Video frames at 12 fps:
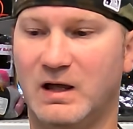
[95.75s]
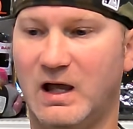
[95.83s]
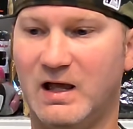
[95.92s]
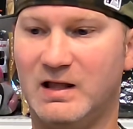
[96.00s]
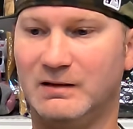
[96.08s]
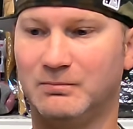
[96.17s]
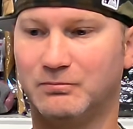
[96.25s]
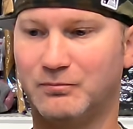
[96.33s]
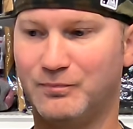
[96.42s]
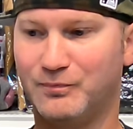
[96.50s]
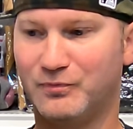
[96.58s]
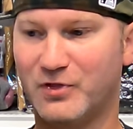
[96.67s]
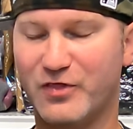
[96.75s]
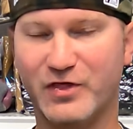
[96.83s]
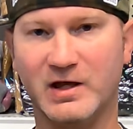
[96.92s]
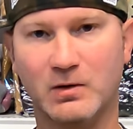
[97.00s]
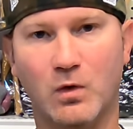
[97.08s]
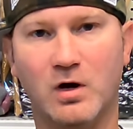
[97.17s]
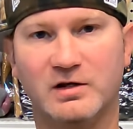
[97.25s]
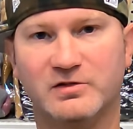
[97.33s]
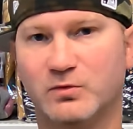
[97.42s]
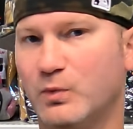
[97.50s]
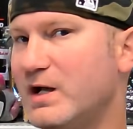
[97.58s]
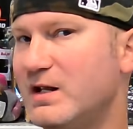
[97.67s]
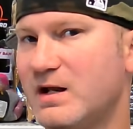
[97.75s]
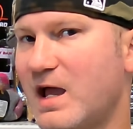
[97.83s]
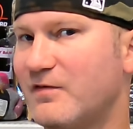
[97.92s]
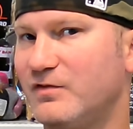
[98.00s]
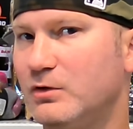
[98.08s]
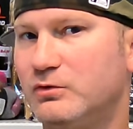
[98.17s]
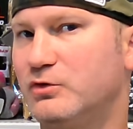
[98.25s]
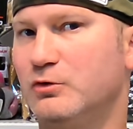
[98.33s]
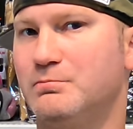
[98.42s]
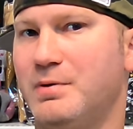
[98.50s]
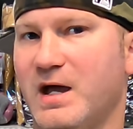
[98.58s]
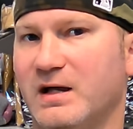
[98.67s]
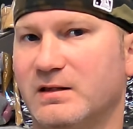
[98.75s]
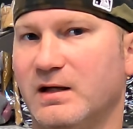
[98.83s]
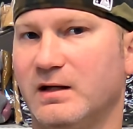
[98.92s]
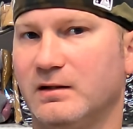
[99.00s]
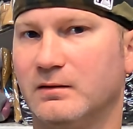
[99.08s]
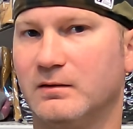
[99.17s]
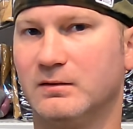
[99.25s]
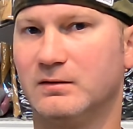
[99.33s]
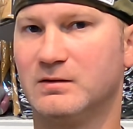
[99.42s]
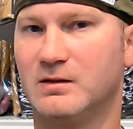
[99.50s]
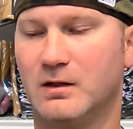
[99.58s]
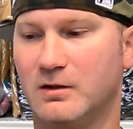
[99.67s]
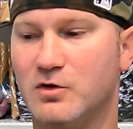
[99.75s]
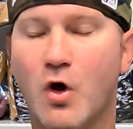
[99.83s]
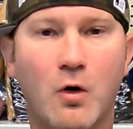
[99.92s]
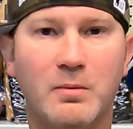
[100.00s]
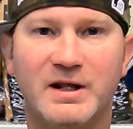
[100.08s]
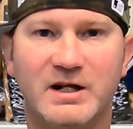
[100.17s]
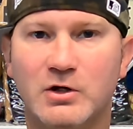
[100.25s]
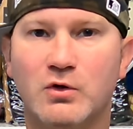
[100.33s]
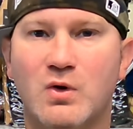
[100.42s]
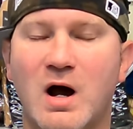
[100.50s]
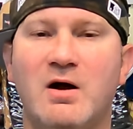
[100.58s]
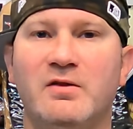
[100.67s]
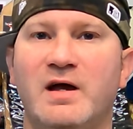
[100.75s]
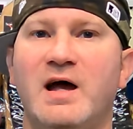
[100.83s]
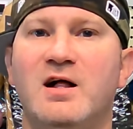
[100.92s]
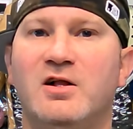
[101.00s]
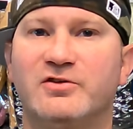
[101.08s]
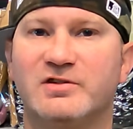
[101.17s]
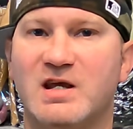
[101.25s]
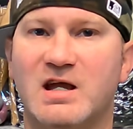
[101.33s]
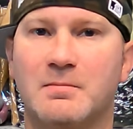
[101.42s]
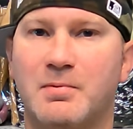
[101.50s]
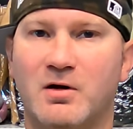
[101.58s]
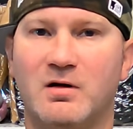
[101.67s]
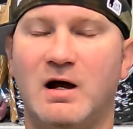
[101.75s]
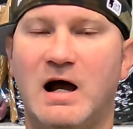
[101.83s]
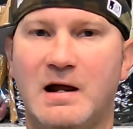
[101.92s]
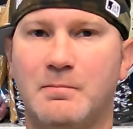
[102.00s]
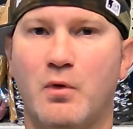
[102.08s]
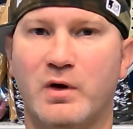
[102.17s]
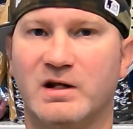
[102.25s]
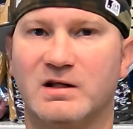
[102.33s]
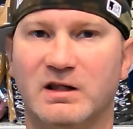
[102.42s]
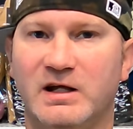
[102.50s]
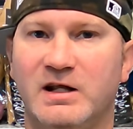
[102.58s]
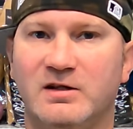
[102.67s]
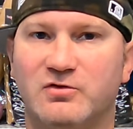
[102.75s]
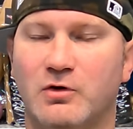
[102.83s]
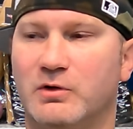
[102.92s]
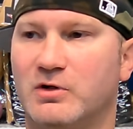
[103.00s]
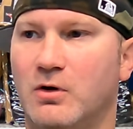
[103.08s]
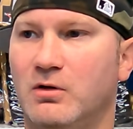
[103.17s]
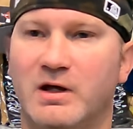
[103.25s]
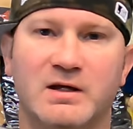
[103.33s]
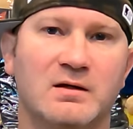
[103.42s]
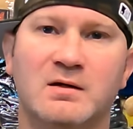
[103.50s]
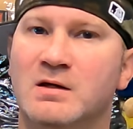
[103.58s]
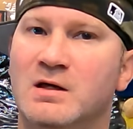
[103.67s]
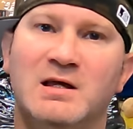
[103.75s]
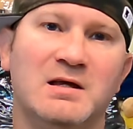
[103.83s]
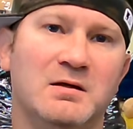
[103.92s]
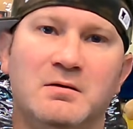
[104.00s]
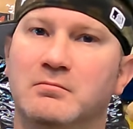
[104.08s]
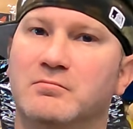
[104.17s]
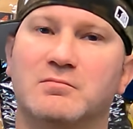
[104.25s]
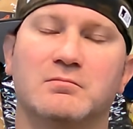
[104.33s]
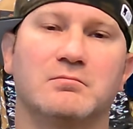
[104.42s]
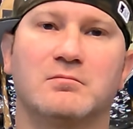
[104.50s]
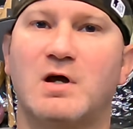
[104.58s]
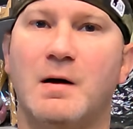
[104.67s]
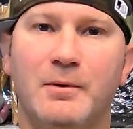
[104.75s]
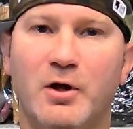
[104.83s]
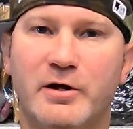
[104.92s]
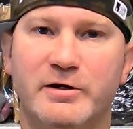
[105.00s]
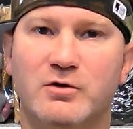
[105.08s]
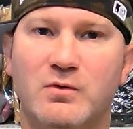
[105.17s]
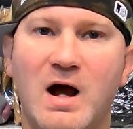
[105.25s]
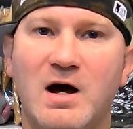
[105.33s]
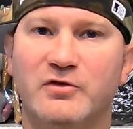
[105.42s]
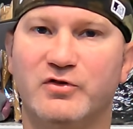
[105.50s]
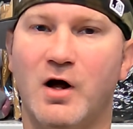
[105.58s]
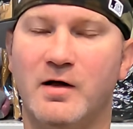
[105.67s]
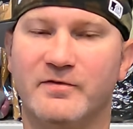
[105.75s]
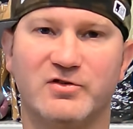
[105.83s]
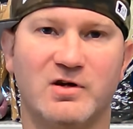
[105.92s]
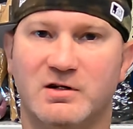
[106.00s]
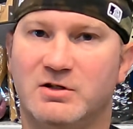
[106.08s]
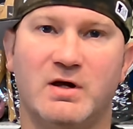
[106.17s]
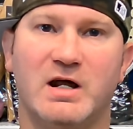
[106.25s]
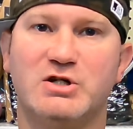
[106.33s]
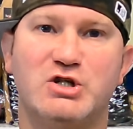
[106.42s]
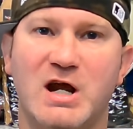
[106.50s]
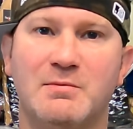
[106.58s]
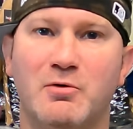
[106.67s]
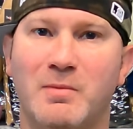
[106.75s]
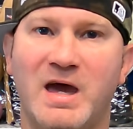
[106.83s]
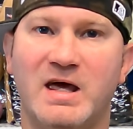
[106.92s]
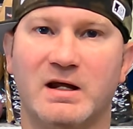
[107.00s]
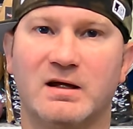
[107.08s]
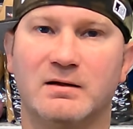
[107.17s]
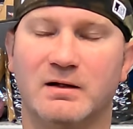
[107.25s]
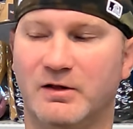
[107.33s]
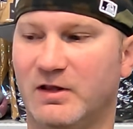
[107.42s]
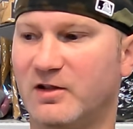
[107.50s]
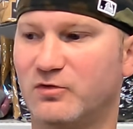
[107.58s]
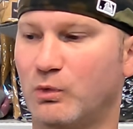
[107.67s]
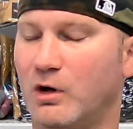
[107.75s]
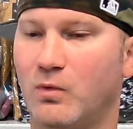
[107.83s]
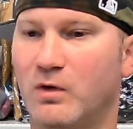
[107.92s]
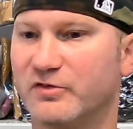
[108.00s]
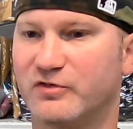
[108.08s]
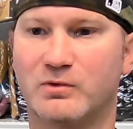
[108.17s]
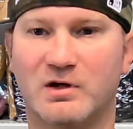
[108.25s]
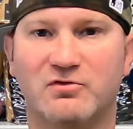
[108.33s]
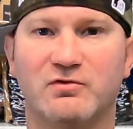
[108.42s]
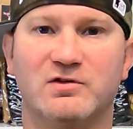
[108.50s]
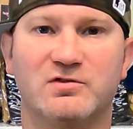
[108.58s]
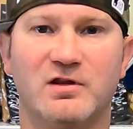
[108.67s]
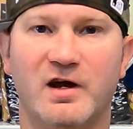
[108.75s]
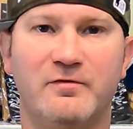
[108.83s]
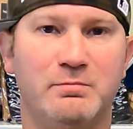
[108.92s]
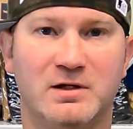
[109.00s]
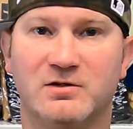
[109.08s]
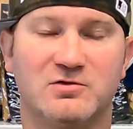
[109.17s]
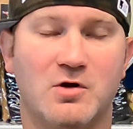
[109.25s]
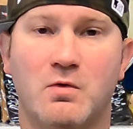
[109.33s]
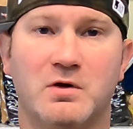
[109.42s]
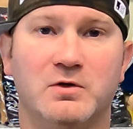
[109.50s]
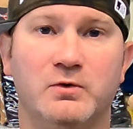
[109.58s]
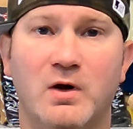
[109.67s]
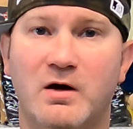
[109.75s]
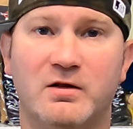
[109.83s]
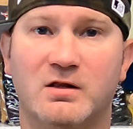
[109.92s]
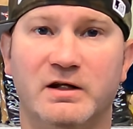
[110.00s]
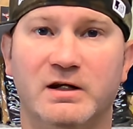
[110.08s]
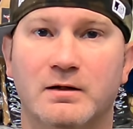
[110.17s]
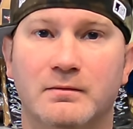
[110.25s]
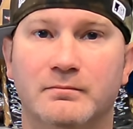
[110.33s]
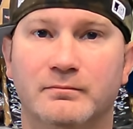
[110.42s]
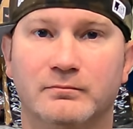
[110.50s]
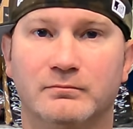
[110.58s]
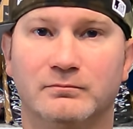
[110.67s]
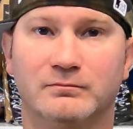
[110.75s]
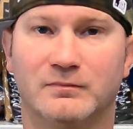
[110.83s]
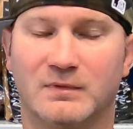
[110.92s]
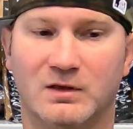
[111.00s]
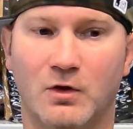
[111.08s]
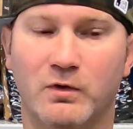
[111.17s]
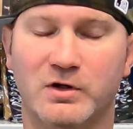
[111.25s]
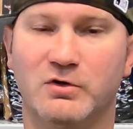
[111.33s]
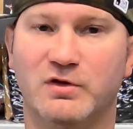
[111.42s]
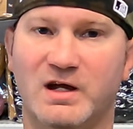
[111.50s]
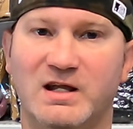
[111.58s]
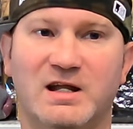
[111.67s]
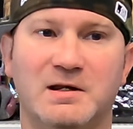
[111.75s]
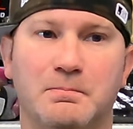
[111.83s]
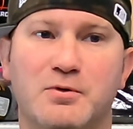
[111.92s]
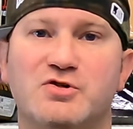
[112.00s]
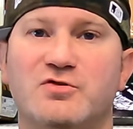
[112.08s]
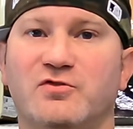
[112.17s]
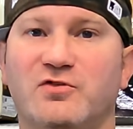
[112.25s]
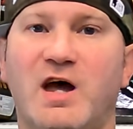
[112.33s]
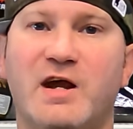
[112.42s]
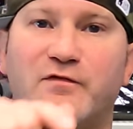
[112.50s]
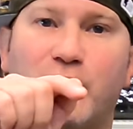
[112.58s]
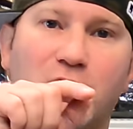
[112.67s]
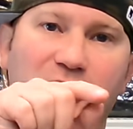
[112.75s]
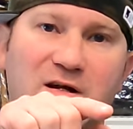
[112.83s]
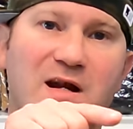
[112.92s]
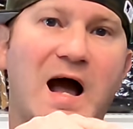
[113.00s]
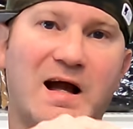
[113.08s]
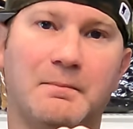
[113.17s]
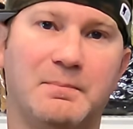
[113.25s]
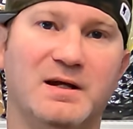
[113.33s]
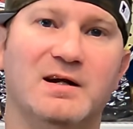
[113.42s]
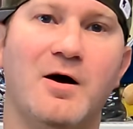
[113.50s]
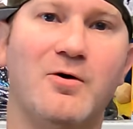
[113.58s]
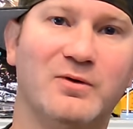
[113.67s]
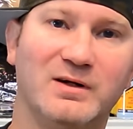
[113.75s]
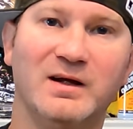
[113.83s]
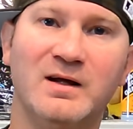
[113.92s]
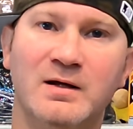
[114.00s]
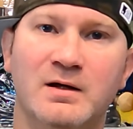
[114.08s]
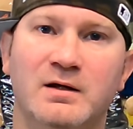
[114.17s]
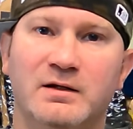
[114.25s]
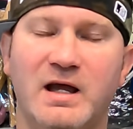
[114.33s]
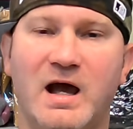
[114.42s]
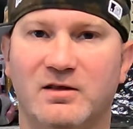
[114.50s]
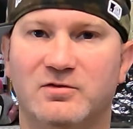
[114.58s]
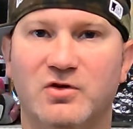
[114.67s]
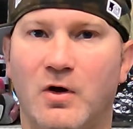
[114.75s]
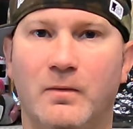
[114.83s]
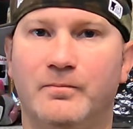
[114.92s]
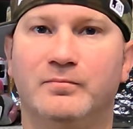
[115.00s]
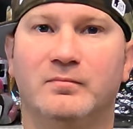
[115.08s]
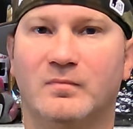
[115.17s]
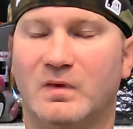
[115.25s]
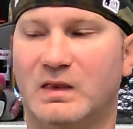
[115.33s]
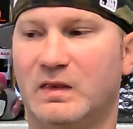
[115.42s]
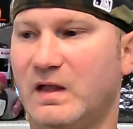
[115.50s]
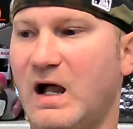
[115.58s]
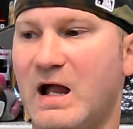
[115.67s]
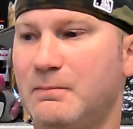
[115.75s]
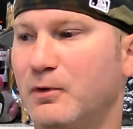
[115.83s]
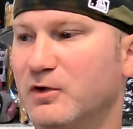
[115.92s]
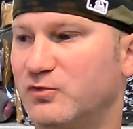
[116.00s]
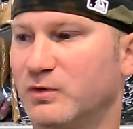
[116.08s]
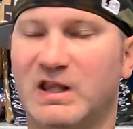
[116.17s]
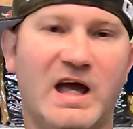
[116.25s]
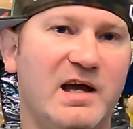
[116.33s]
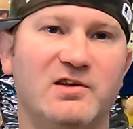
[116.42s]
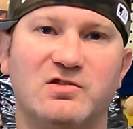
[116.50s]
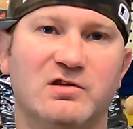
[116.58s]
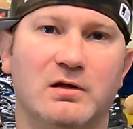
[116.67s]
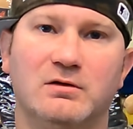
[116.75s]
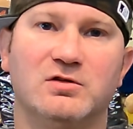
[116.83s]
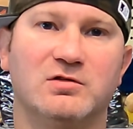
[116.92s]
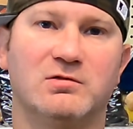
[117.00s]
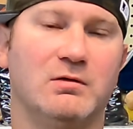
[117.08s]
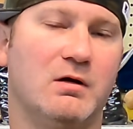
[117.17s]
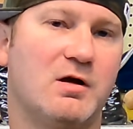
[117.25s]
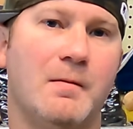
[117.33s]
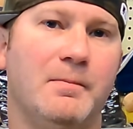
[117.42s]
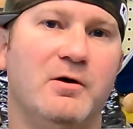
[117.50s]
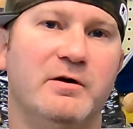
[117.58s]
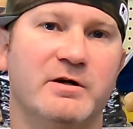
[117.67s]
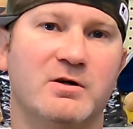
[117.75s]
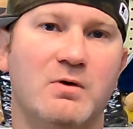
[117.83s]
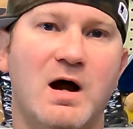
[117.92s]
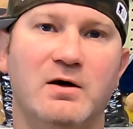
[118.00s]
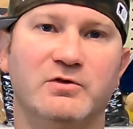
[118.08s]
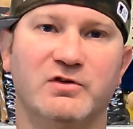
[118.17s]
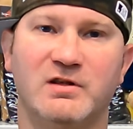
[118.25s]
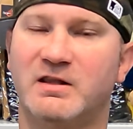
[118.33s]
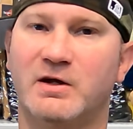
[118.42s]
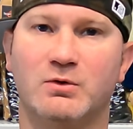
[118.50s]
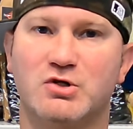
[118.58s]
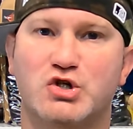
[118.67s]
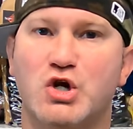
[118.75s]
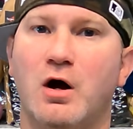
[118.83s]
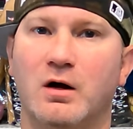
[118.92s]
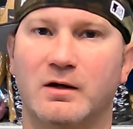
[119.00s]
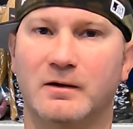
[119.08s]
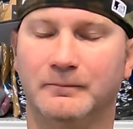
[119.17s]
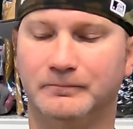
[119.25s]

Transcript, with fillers: And the thing was, we didn't have YouTube back then. Nobody knew how the hell to take apart a Hi-Point and clean it, so it'd go like a couple hundred rounds, and all of a sudden you got a jam-o-matic. And that's where it was the rest of its life because no one knew how to clean it. No one knew that you had to push the slide forward and knock a pin out. And yeah, so the Hi-Points would last just a couple hundred rounds and then they were junk.